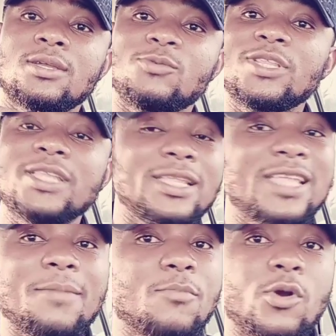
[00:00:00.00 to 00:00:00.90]
We
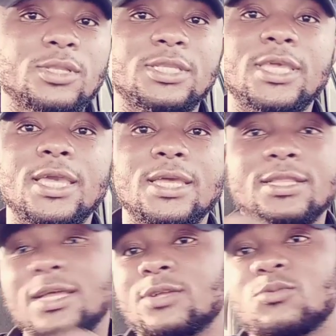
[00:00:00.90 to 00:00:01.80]
need them more
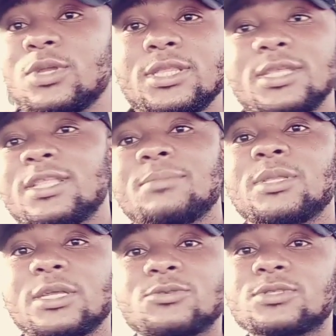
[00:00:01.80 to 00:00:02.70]
there than we need them
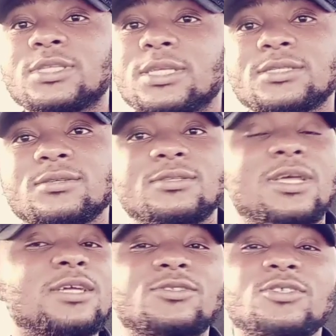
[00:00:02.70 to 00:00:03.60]
in Edo State.
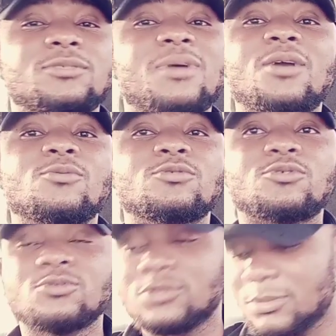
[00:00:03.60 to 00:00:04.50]
That is just my own
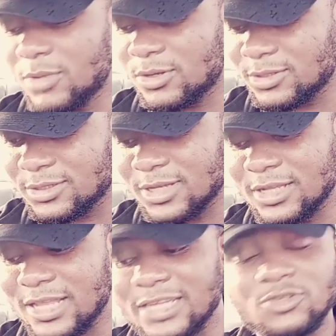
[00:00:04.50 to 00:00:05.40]
truth about this.
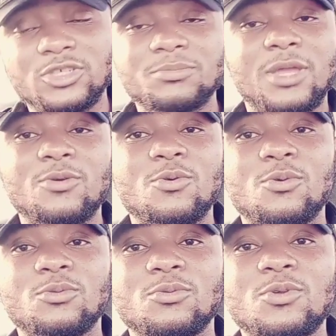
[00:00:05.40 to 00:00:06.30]
That is just my
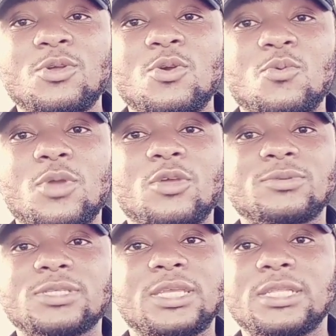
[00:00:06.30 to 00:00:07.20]
own way
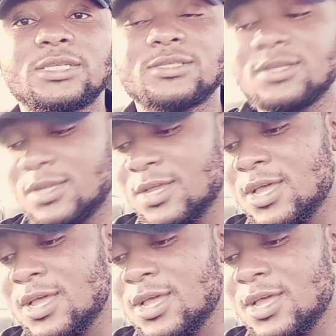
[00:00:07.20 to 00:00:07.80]
of saying it.